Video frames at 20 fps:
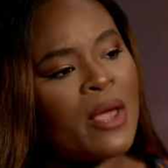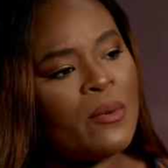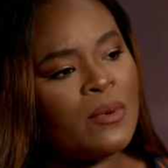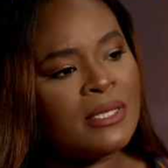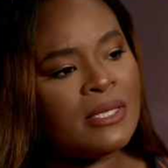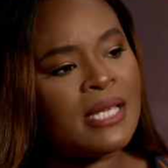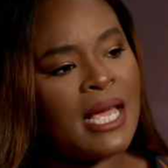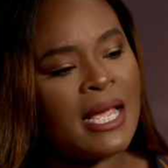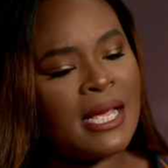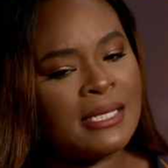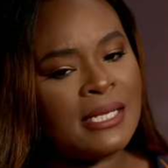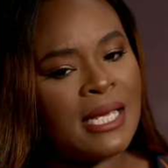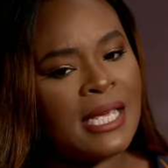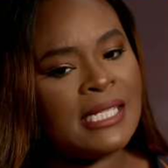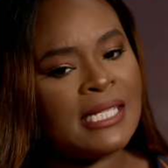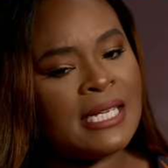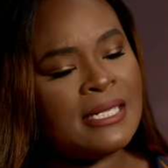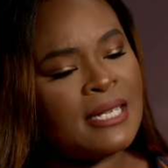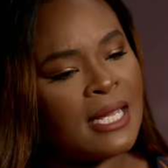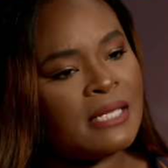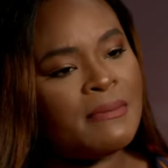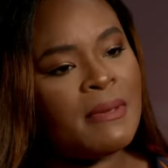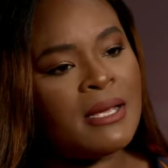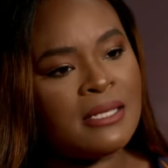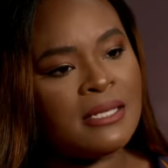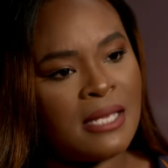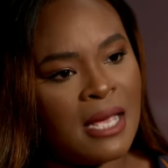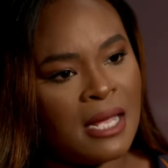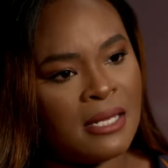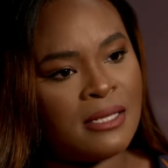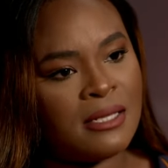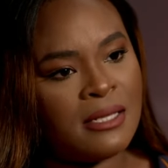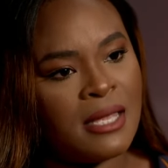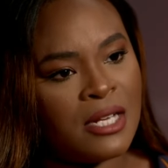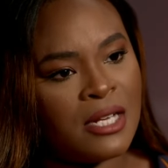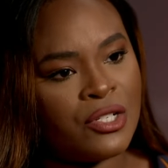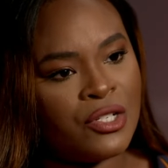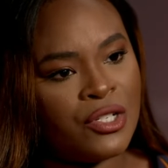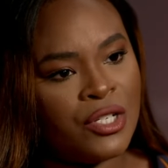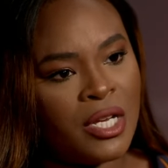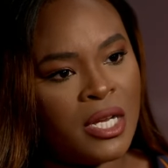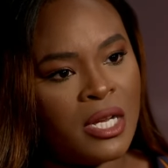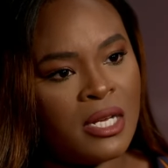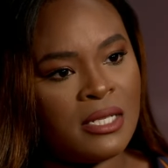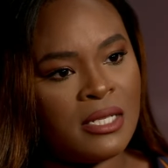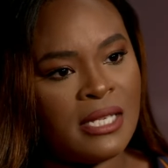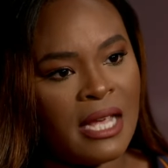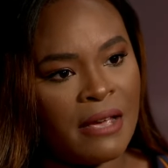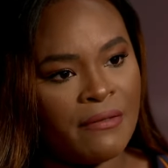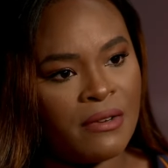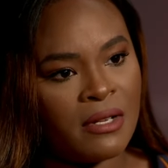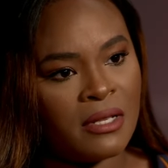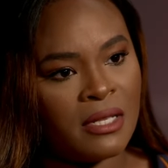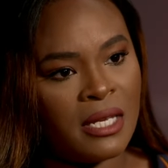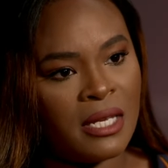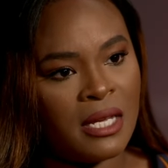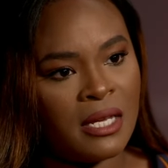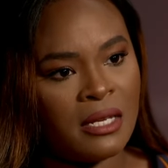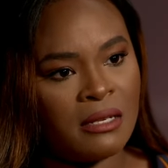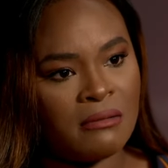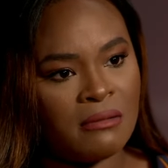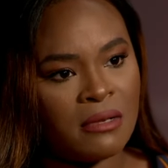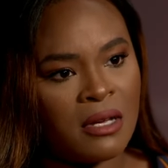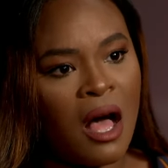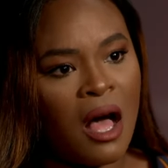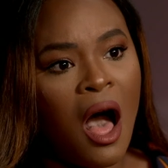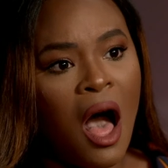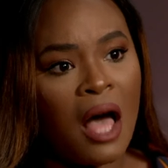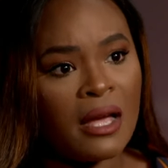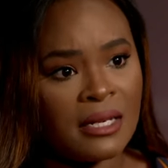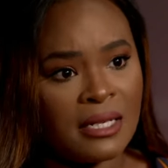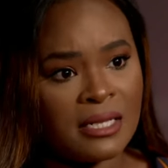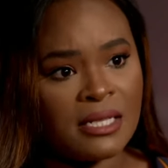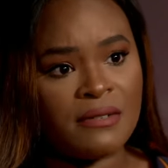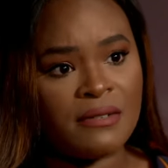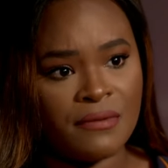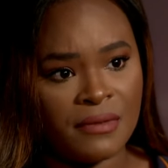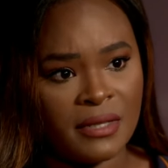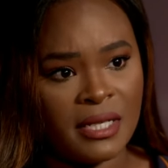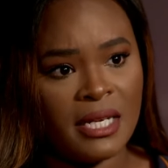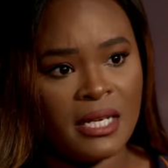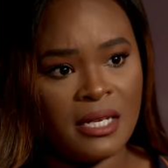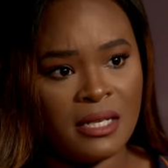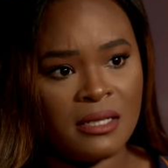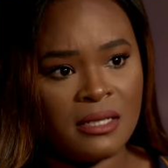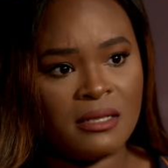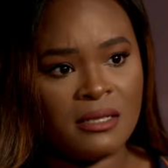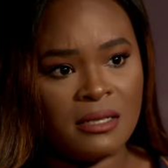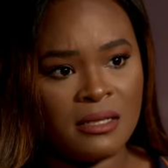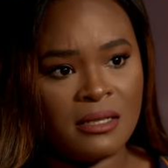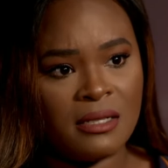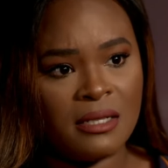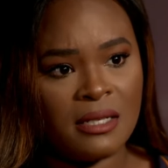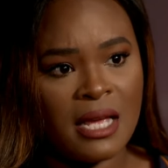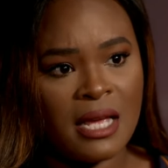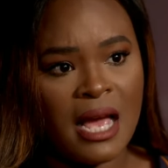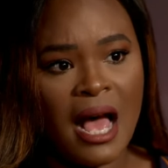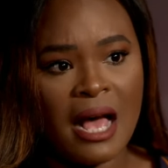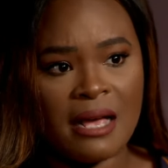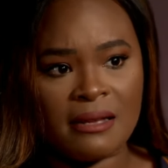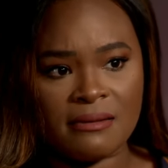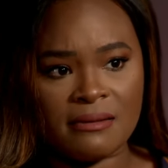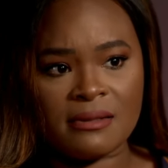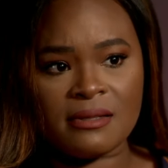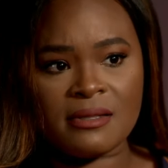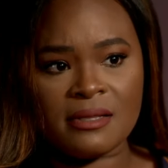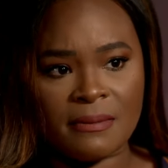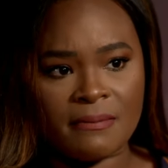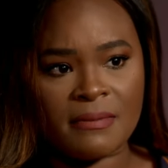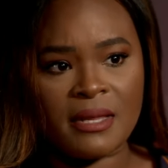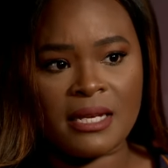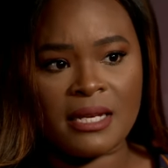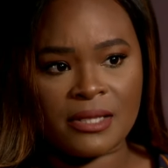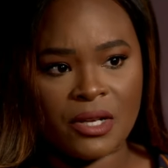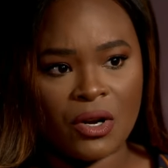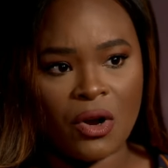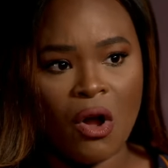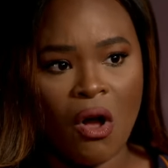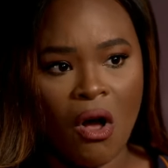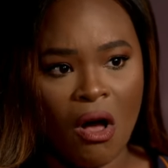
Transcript: I will say is it does make sense that she definitely cognitively has some things that are